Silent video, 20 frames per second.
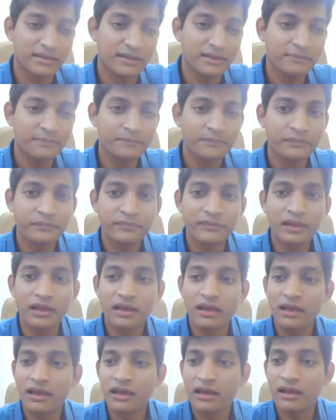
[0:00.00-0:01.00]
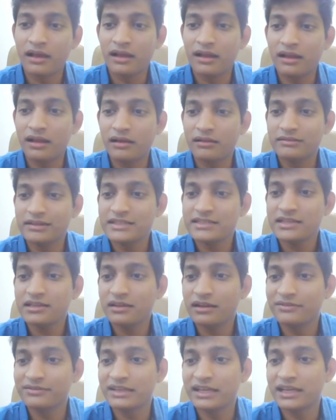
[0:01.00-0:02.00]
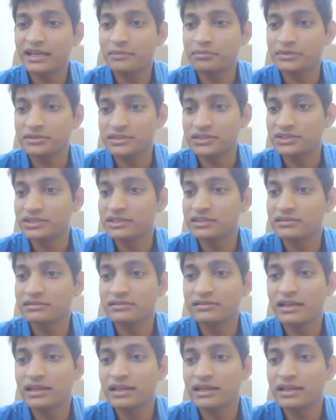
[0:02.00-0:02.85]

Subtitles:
thing. Let's say you have a naked position